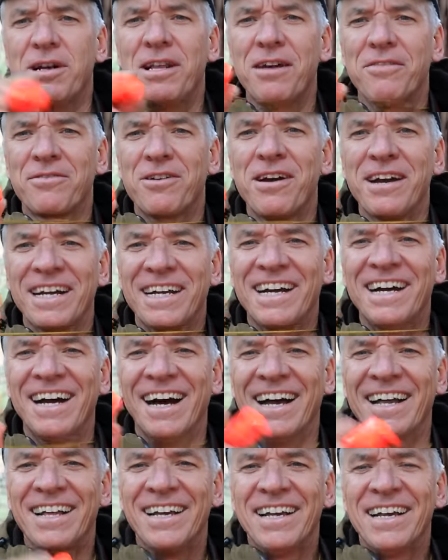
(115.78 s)
whatever I
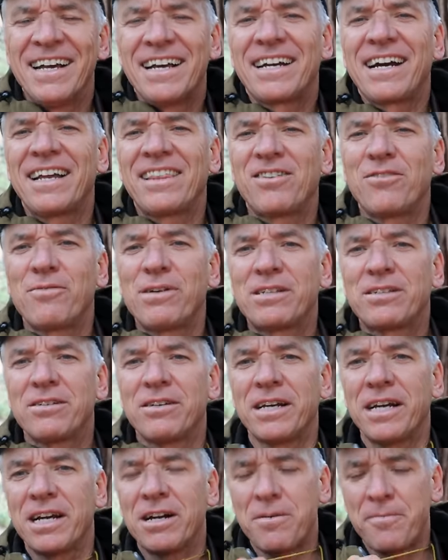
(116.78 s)
got. Got the
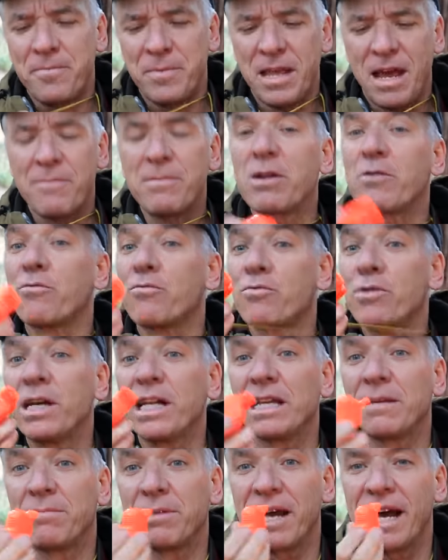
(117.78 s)
whistle here. I'm gonna
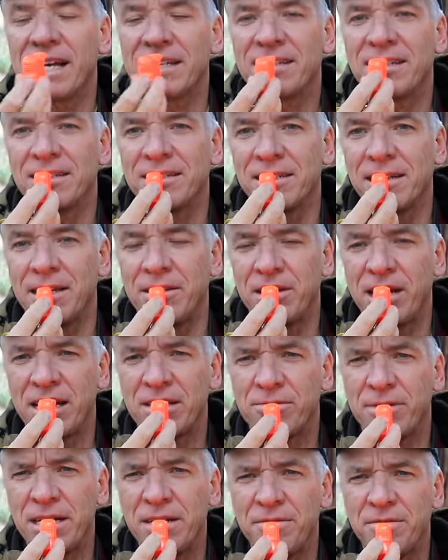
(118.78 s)
really blast it tonight. You
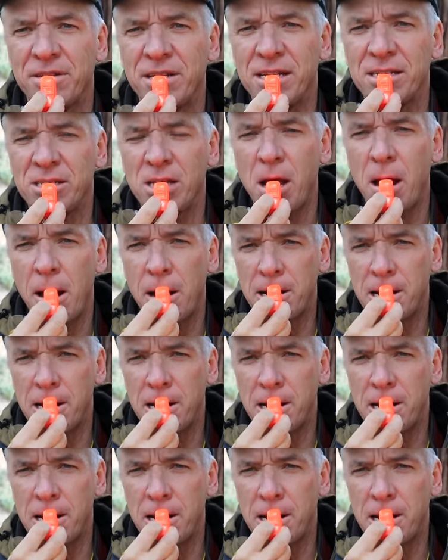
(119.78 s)
guys ready for this?